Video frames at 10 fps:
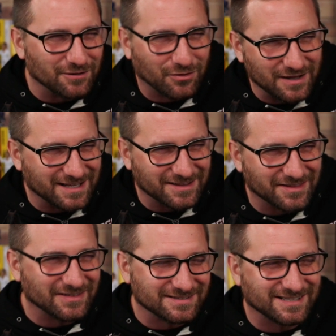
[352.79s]
into thinking
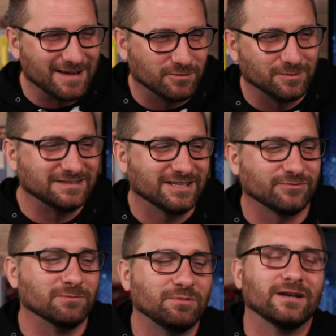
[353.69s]
that this time will be different.